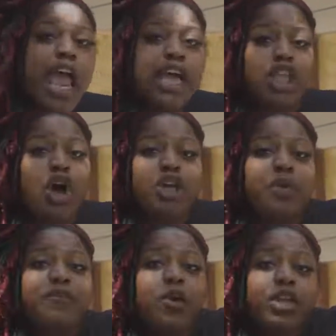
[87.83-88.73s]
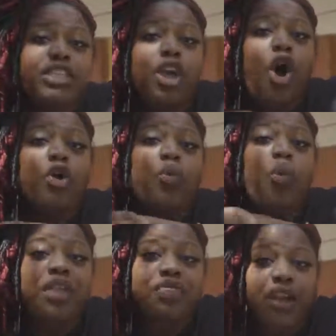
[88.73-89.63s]
As long as we're focusing on
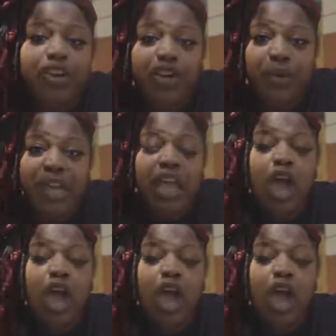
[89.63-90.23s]
what they're doing,